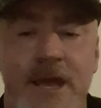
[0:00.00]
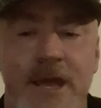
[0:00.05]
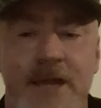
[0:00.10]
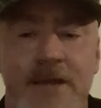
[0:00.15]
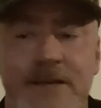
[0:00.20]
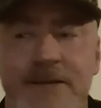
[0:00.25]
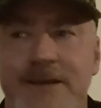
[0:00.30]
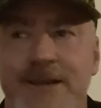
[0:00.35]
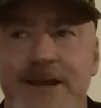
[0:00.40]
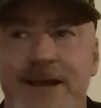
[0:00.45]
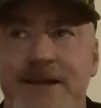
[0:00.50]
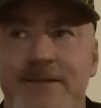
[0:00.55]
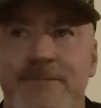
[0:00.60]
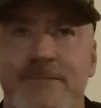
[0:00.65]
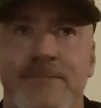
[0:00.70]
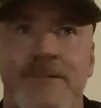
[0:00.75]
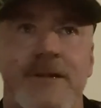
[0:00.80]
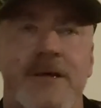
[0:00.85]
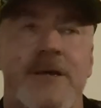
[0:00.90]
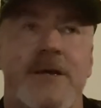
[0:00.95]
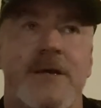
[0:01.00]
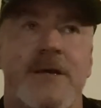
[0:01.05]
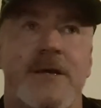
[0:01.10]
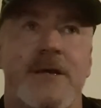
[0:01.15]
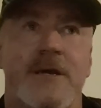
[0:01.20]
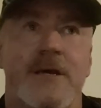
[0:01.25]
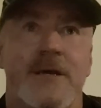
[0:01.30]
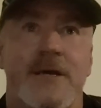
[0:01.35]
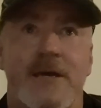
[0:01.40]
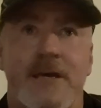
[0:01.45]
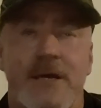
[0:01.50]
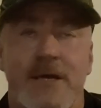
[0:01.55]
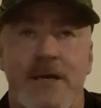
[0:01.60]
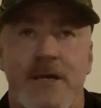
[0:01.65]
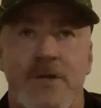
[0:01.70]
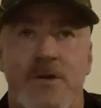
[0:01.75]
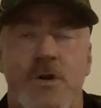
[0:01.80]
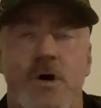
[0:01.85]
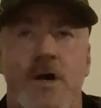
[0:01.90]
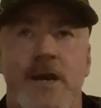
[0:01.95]
and
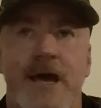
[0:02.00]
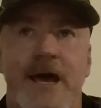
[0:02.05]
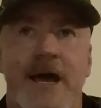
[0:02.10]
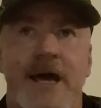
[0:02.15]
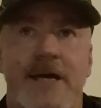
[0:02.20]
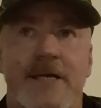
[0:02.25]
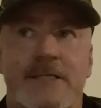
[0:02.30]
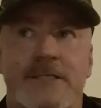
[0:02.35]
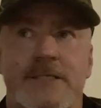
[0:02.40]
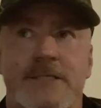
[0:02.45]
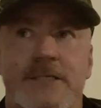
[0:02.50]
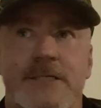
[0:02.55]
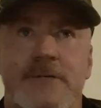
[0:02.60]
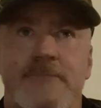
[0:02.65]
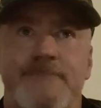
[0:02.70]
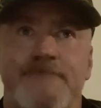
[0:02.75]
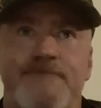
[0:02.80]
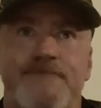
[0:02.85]
not as